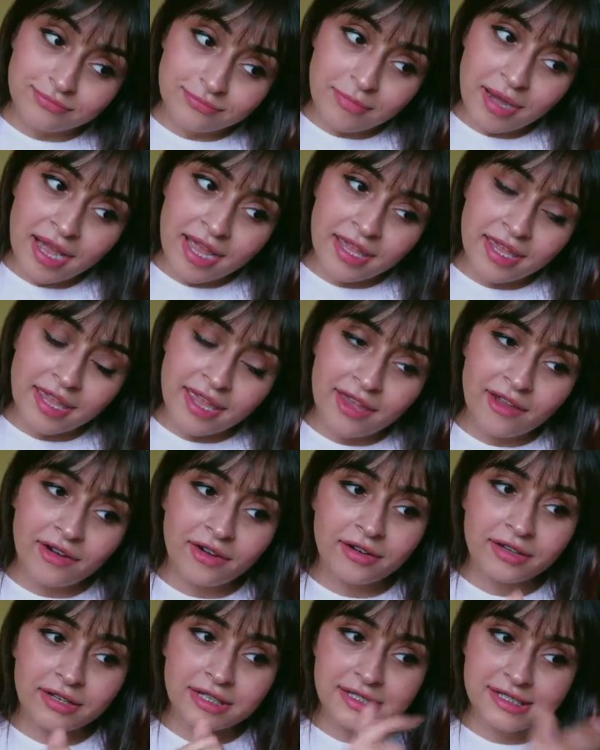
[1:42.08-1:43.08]
My
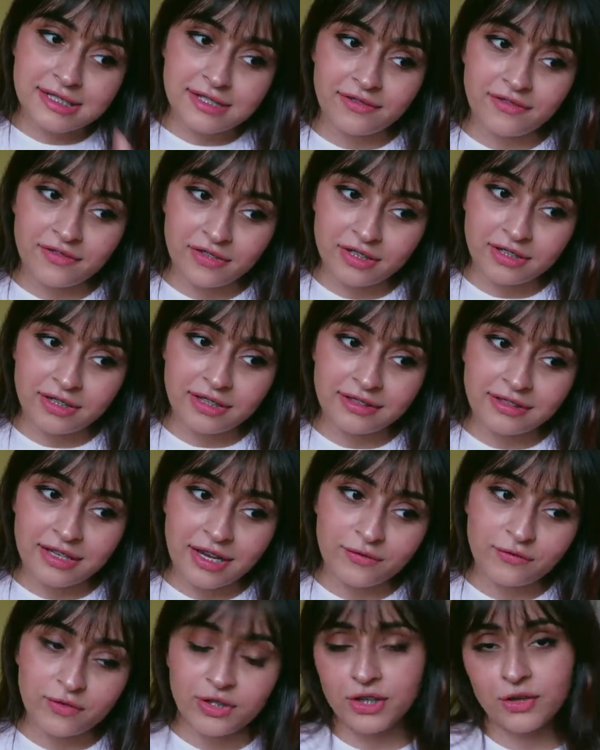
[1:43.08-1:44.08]
hair is different in
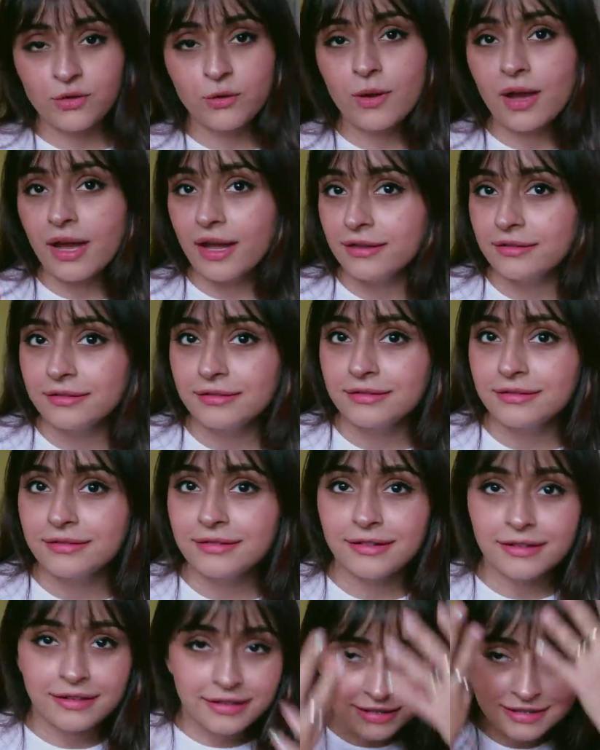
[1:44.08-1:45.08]
that video and
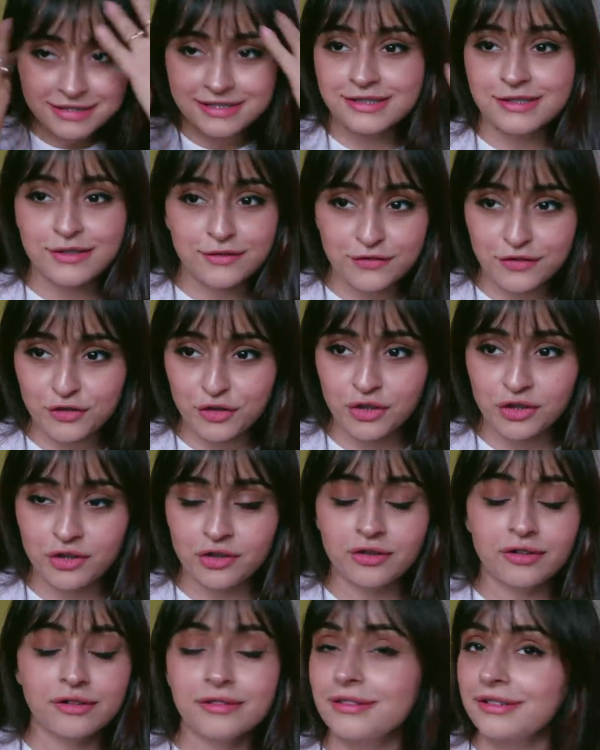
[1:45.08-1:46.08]
it's different
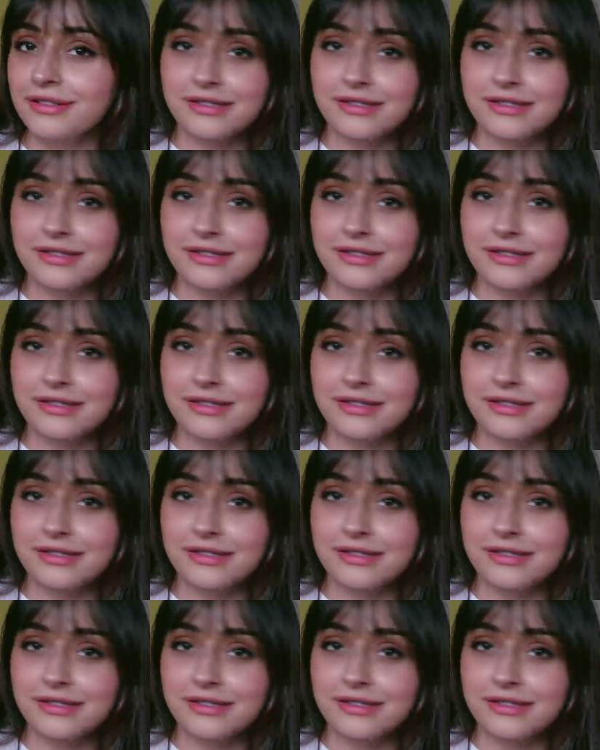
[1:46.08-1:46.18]
here,